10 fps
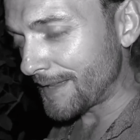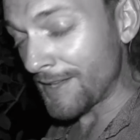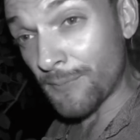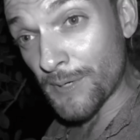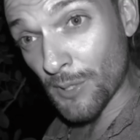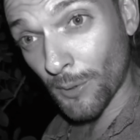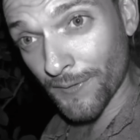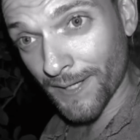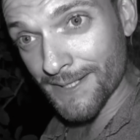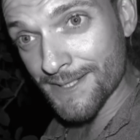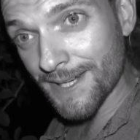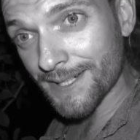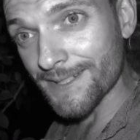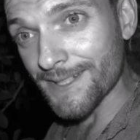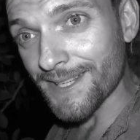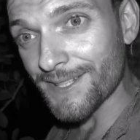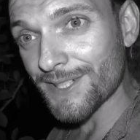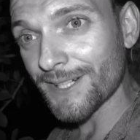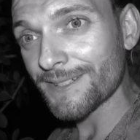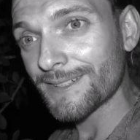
If we taught that as second nature,